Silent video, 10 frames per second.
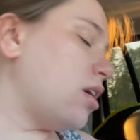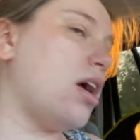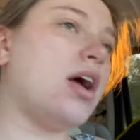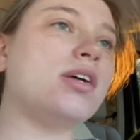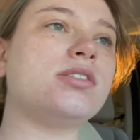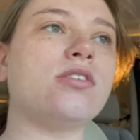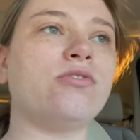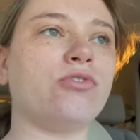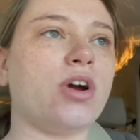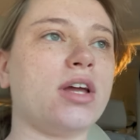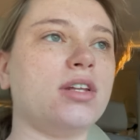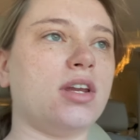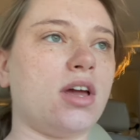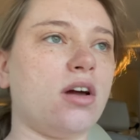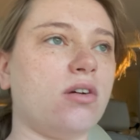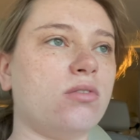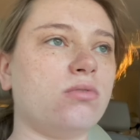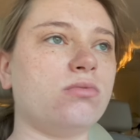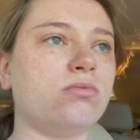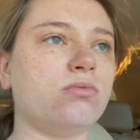As of right now,
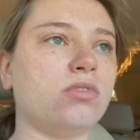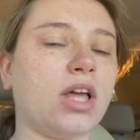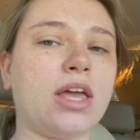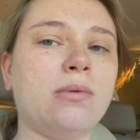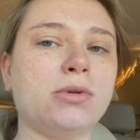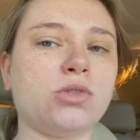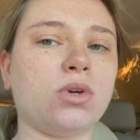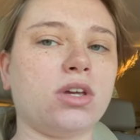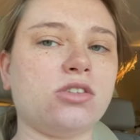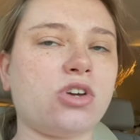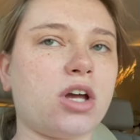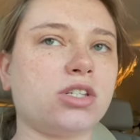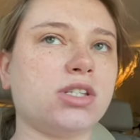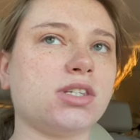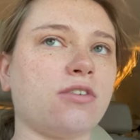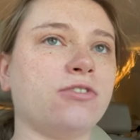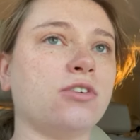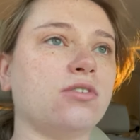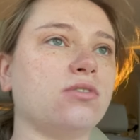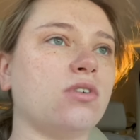like in between contractions, I
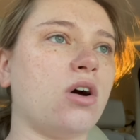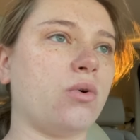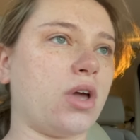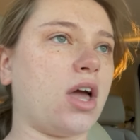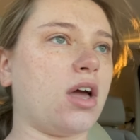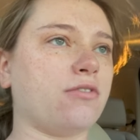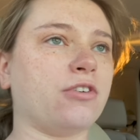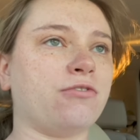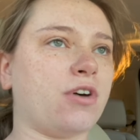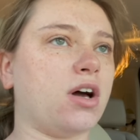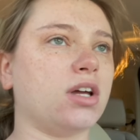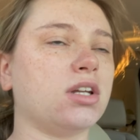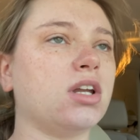feel okay. I feel fine.